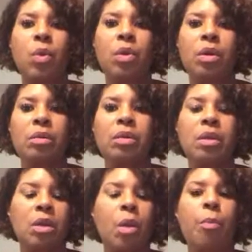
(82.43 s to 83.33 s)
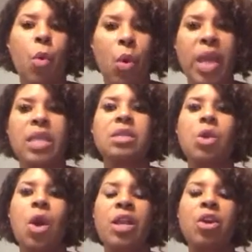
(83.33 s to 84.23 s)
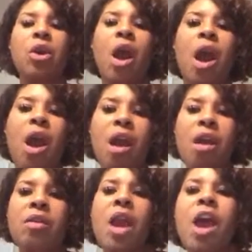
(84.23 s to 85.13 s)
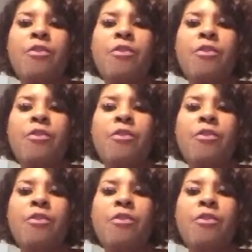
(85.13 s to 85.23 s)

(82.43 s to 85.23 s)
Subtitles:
or points on your card